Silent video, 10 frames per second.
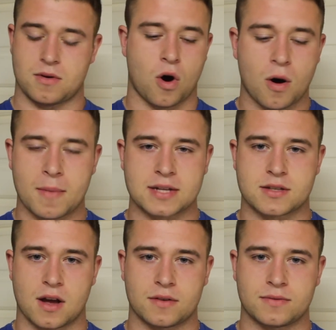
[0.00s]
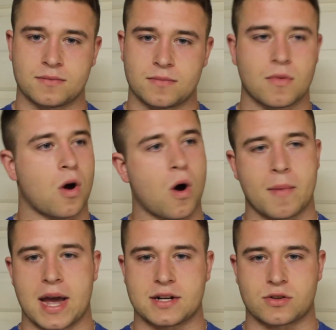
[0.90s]
all my stuff, all
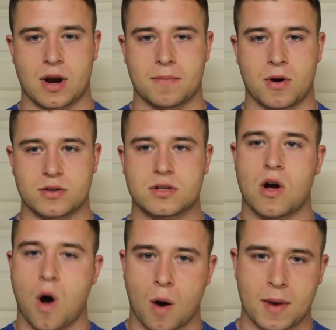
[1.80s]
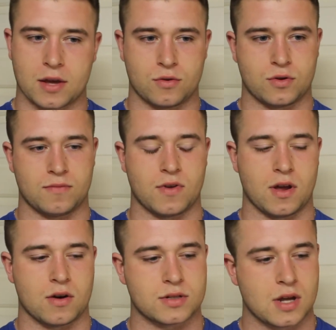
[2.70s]
my Instagram posts, all my YouTube
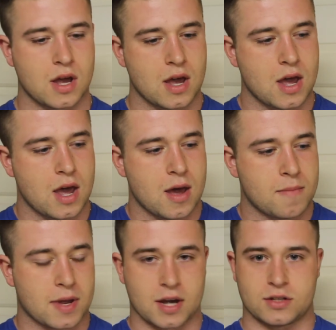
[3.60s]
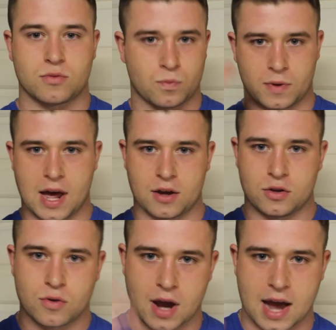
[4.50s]
videos. Because without
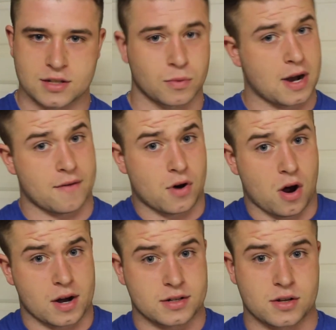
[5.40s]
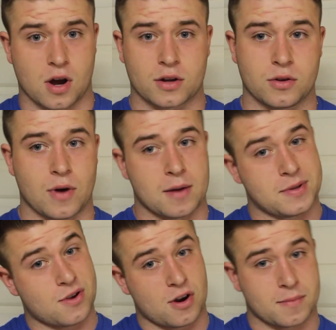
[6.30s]
you guys, I wouldn't have an audience to talk to. I'd
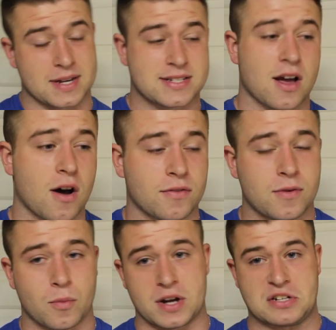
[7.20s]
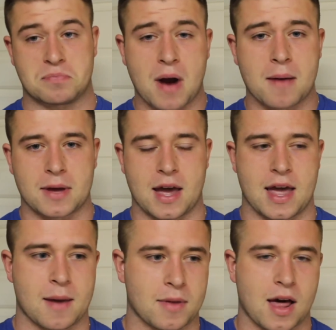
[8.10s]
be talking to myself, which probably
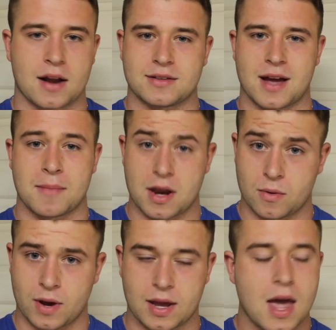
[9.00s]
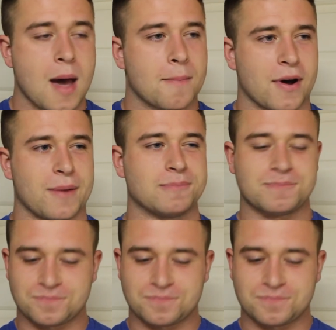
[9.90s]
I am a lot of the time anyway. But